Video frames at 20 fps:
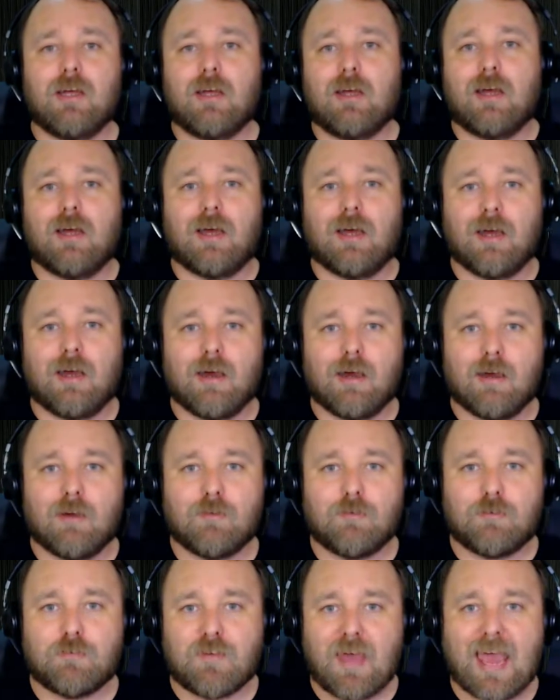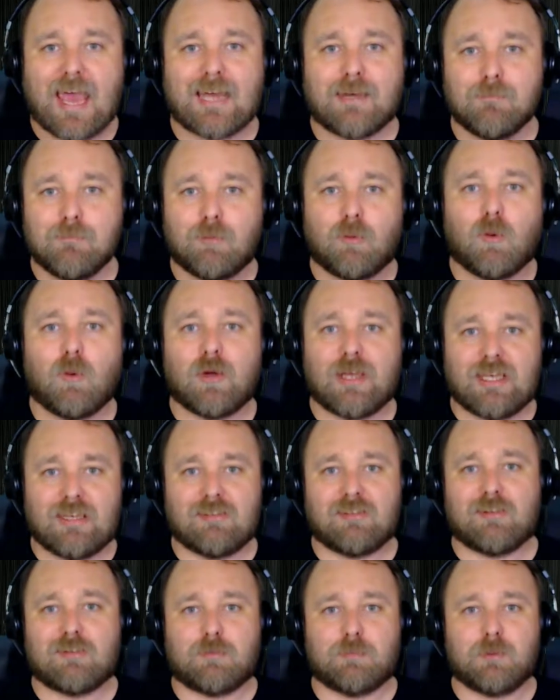
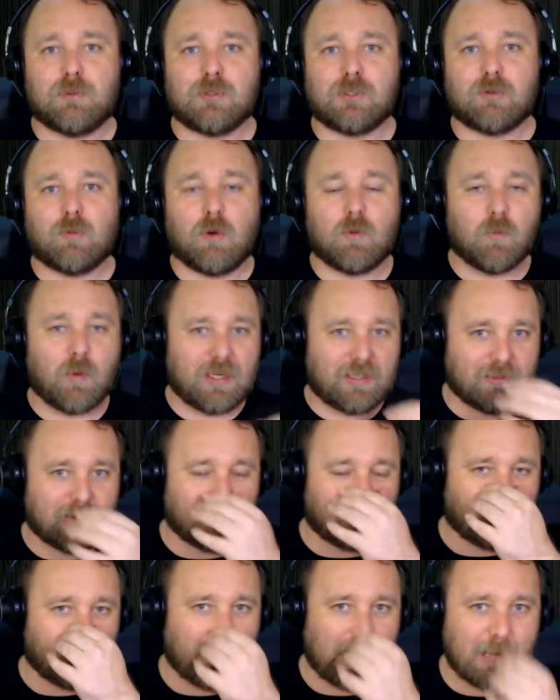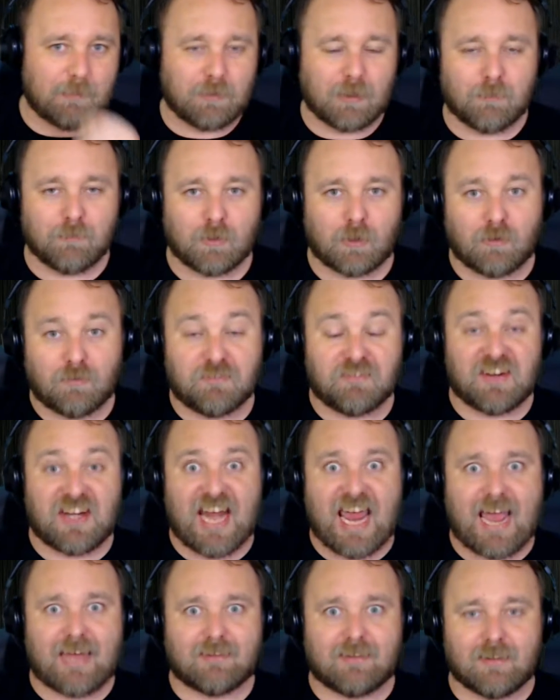fanboys, I suppose is one way to describe them, or
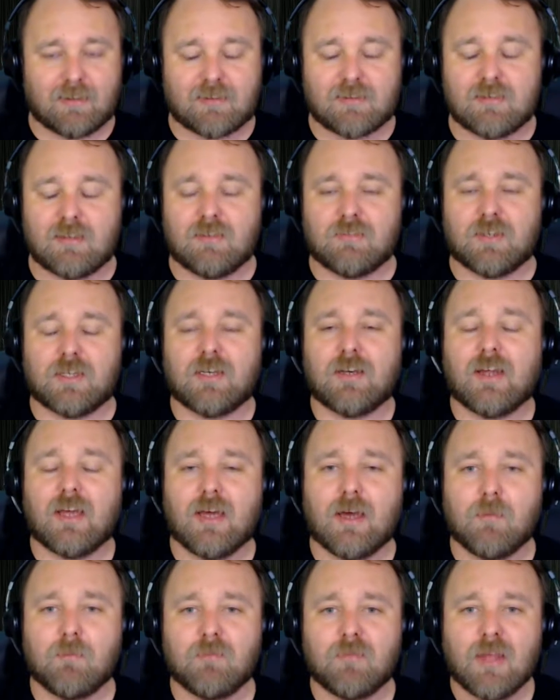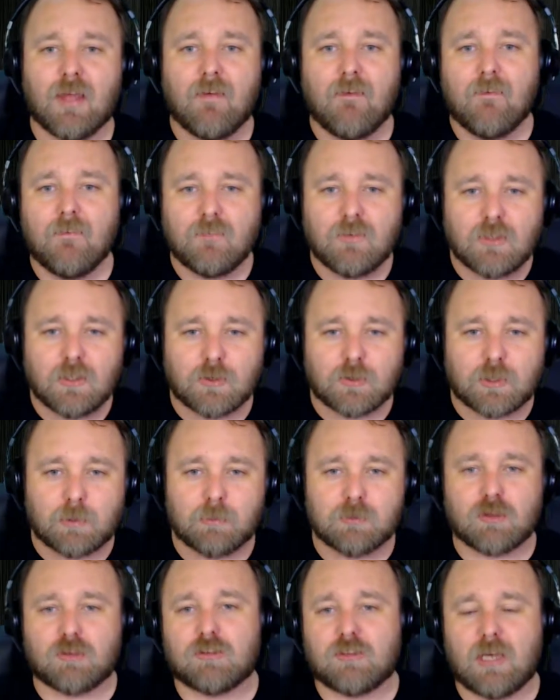fanatics even. You know, that
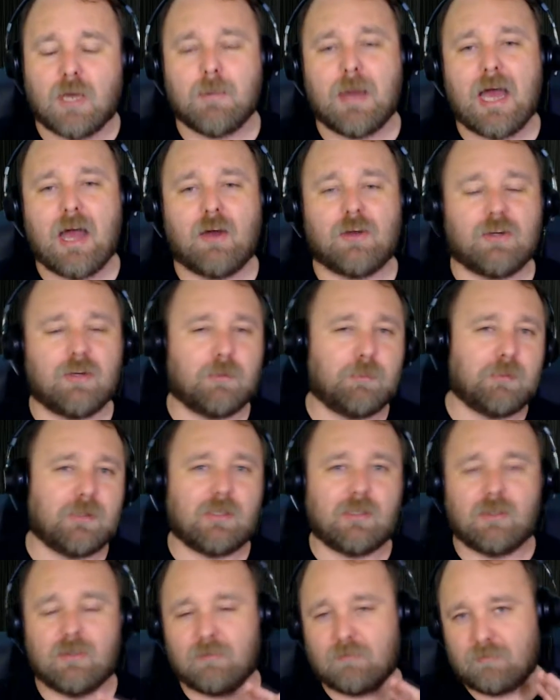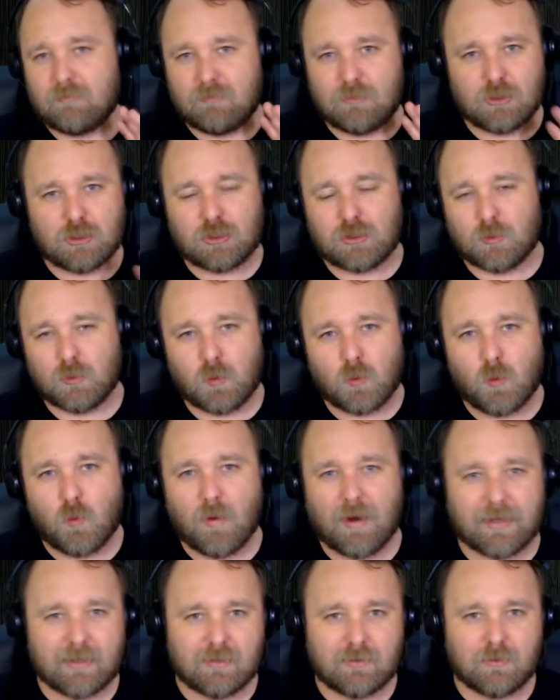will just come out and they'll be just so
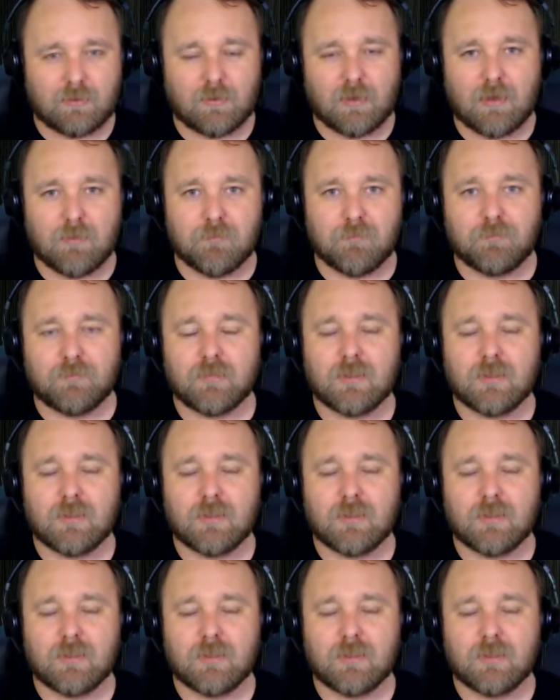quick to,